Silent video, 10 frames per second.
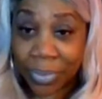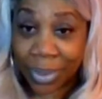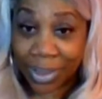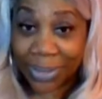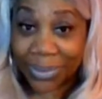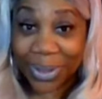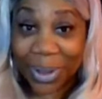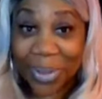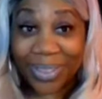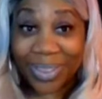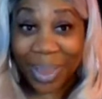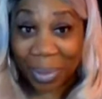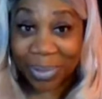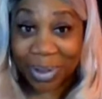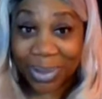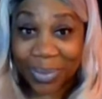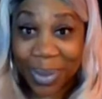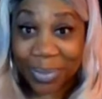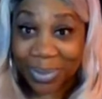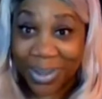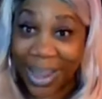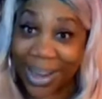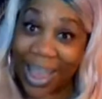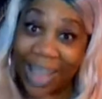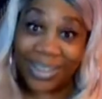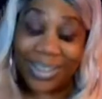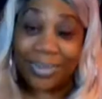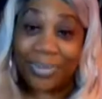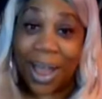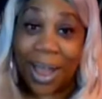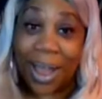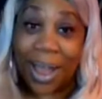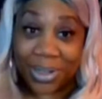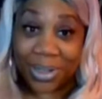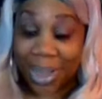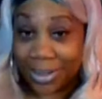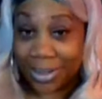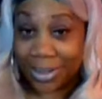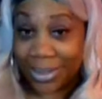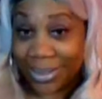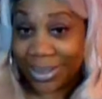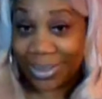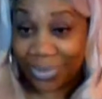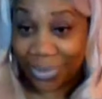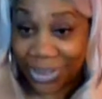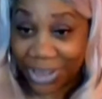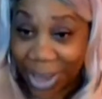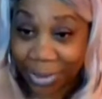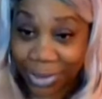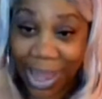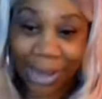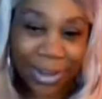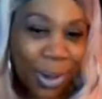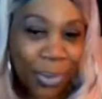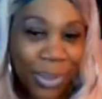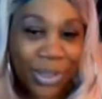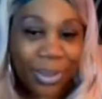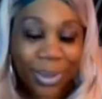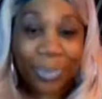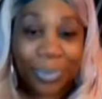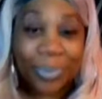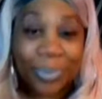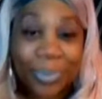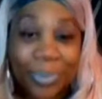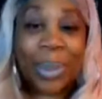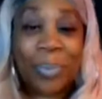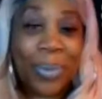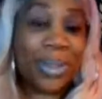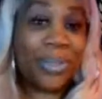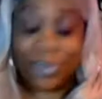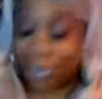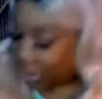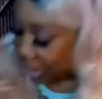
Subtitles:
Even though I think most people that actually vibe in and out of these different channels kind of know each other. But if you see